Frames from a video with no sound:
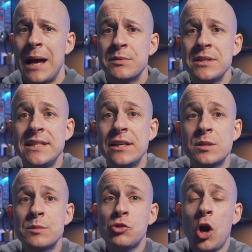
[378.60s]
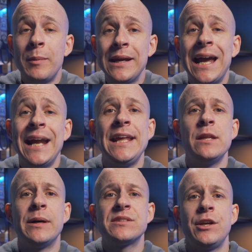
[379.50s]
perhaps consider subscribing and hitting
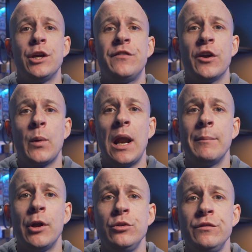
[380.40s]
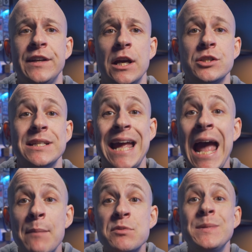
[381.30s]
the bell to get notified when I upload new videos, because it
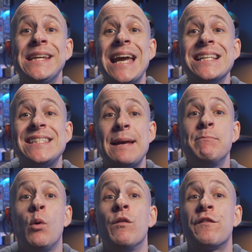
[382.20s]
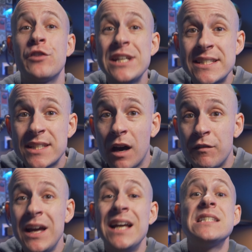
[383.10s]
helps me get sent more free
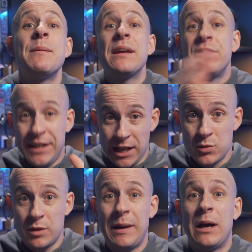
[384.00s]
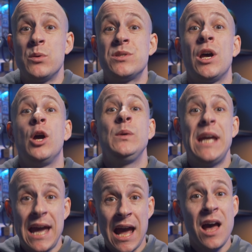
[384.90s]
stuff to make videos about. So
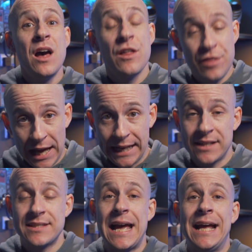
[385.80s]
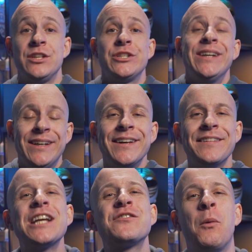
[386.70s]
yeah, thanks. And
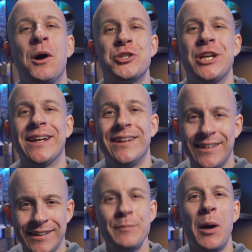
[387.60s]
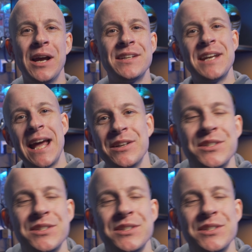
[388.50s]
thanks for watching. Goodbye, internet.